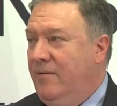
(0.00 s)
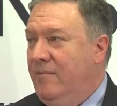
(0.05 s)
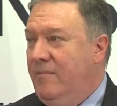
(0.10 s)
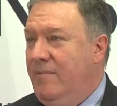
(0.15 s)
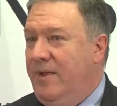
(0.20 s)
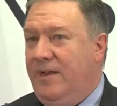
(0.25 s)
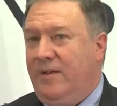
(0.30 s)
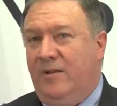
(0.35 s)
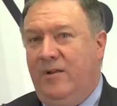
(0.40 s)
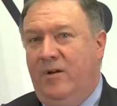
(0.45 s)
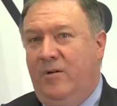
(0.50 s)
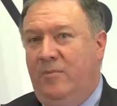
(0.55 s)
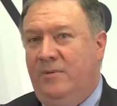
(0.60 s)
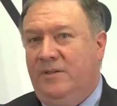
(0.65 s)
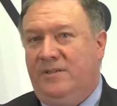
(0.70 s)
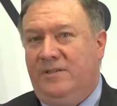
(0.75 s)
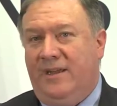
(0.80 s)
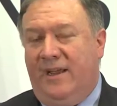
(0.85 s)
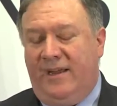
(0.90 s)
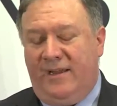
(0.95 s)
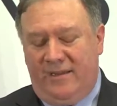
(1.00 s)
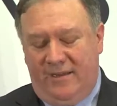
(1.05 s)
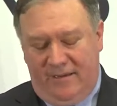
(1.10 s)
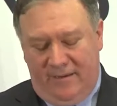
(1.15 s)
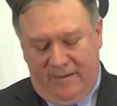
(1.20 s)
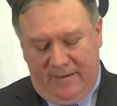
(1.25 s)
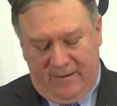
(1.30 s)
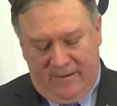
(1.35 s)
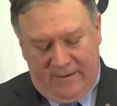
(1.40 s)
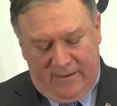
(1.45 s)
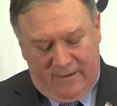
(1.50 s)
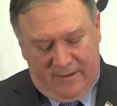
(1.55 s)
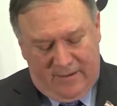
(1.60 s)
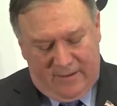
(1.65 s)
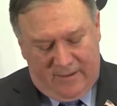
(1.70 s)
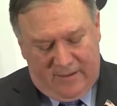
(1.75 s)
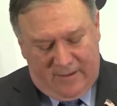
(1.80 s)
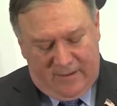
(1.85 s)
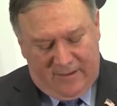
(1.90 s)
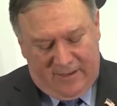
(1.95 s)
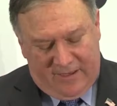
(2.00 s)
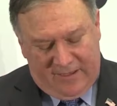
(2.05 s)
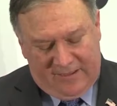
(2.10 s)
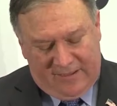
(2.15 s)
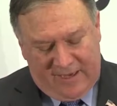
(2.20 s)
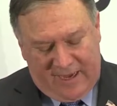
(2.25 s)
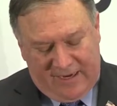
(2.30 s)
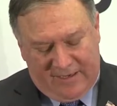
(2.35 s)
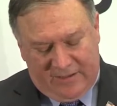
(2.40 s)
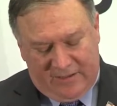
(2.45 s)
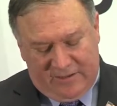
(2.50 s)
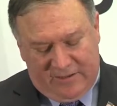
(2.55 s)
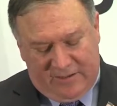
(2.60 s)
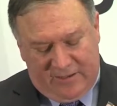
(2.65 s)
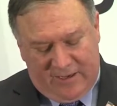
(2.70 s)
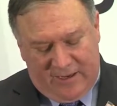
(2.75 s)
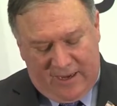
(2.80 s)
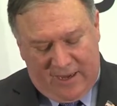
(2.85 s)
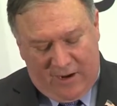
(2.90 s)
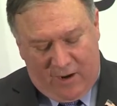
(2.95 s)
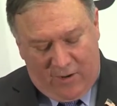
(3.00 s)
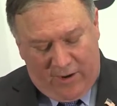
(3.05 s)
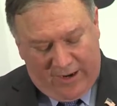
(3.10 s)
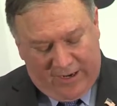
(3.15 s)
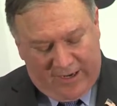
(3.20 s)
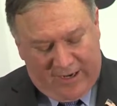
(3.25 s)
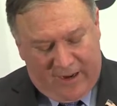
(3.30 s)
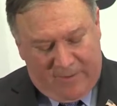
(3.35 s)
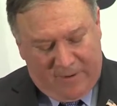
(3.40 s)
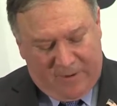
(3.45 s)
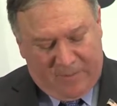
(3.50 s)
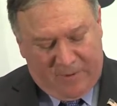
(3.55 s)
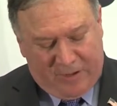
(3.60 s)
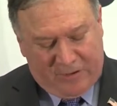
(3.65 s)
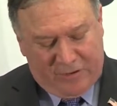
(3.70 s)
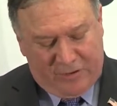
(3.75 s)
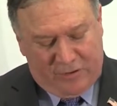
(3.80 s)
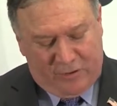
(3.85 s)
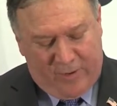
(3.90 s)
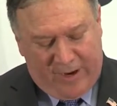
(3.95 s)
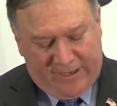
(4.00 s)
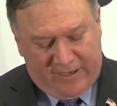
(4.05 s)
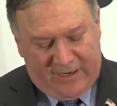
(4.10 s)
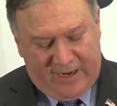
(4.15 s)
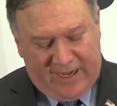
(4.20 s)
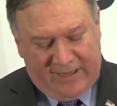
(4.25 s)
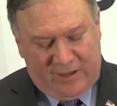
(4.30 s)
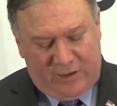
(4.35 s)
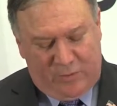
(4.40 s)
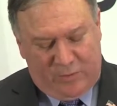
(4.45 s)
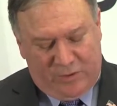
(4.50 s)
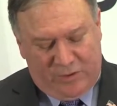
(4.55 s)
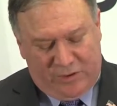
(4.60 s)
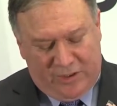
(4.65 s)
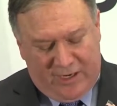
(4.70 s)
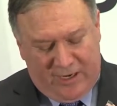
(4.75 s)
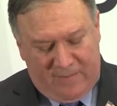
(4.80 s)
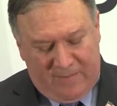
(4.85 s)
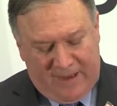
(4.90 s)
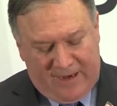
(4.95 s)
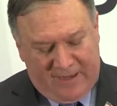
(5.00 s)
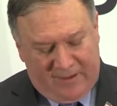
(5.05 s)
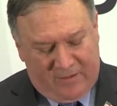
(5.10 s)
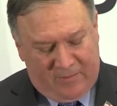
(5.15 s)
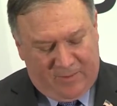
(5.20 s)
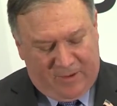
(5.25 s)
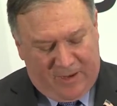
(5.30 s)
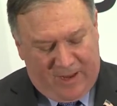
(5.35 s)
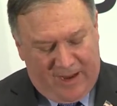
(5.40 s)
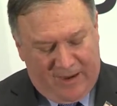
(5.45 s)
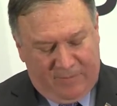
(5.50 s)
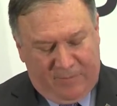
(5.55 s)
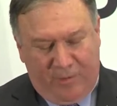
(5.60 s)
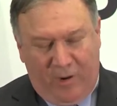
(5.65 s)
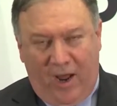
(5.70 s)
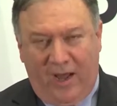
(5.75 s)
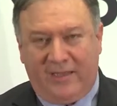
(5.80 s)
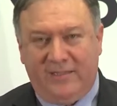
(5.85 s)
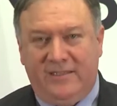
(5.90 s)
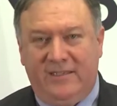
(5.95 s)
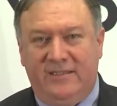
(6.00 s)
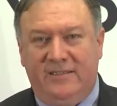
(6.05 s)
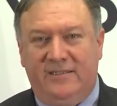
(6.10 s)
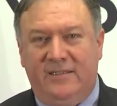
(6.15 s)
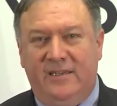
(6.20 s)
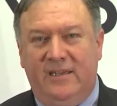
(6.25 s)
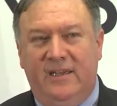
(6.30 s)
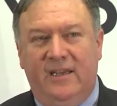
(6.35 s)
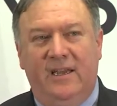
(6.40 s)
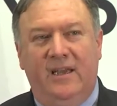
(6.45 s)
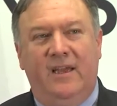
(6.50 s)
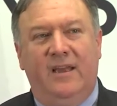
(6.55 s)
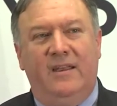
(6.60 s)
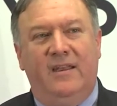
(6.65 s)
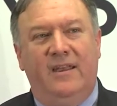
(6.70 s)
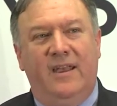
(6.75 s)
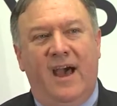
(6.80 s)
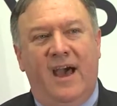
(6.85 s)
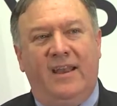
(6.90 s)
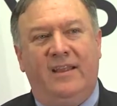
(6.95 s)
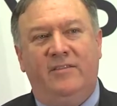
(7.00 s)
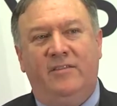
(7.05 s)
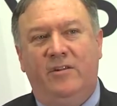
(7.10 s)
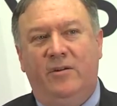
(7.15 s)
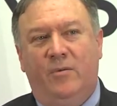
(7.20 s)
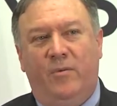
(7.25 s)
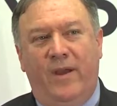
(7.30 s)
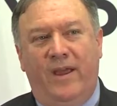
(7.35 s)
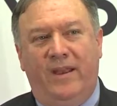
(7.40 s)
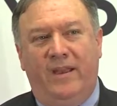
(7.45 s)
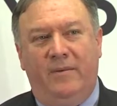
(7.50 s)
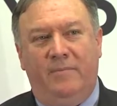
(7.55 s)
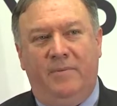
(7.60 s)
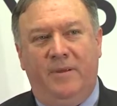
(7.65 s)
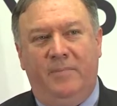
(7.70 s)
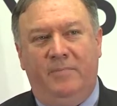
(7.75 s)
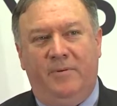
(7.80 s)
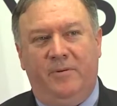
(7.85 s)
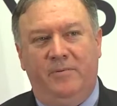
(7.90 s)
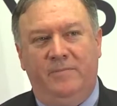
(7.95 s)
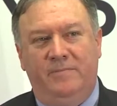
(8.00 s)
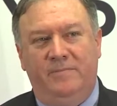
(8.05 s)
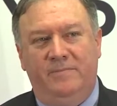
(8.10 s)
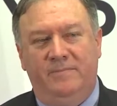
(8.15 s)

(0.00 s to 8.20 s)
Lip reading: Make no mistake, these sanctions and our economic pressure are directed at the regime and its malign proxies, not at the Iranian people.